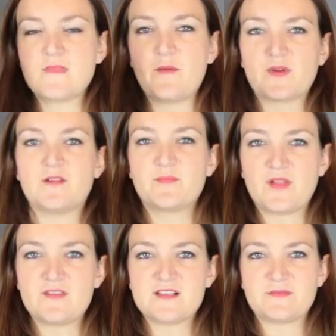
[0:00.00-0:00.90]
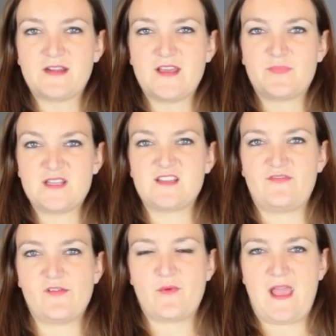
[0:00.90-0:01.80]
and we're going to blow this one up a
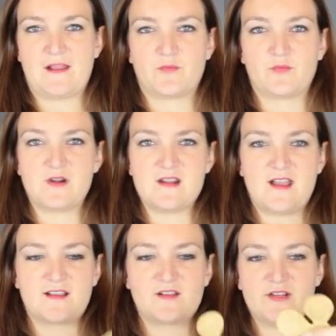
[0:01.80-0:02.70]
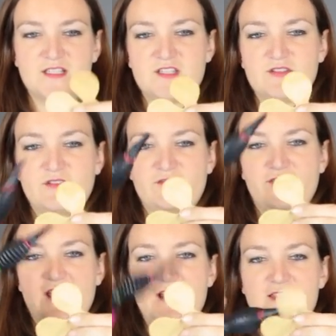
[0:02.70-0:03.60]
different way. We're not going to
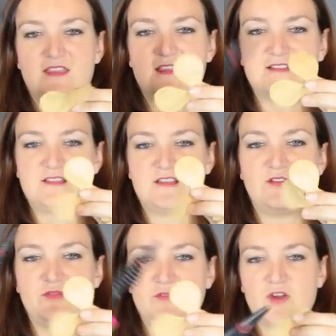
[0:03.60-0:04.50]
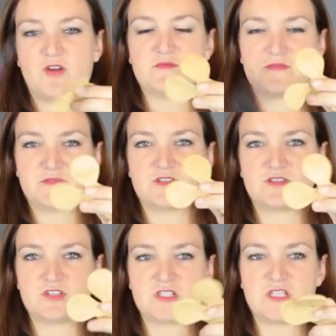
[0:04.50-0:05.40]
inflate these two lobes, which are
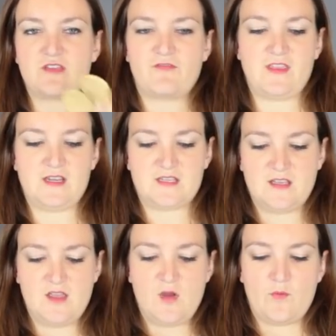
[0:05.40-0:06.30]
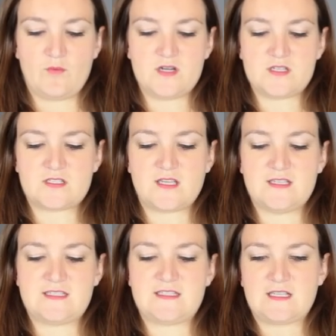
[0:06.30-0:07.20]
usually the feet. We're just
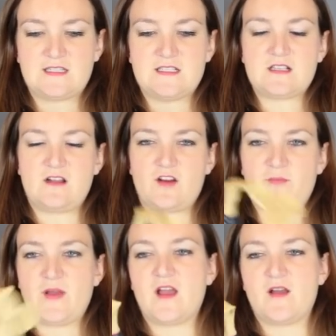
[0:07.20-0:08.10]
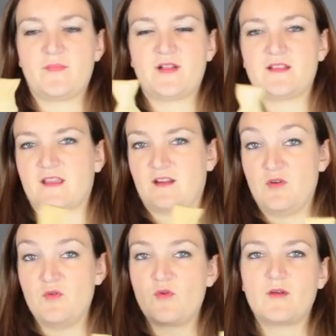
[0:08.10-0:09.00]
going to stick this on our pump like a
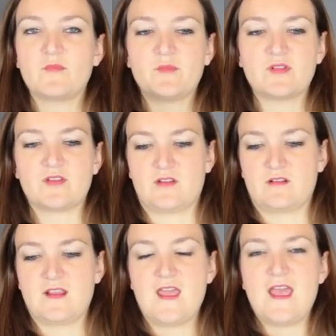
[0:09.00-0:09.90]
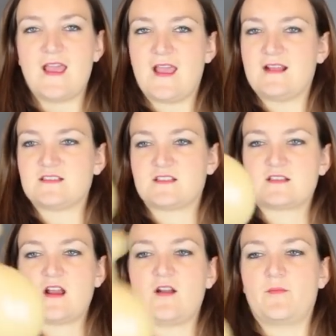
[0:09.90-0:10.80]
normal balloon and
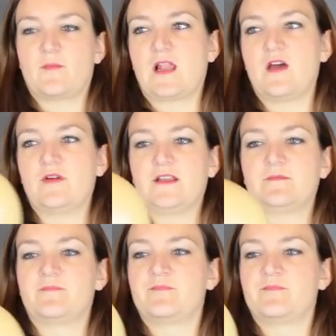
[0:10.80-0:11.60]
start blowing.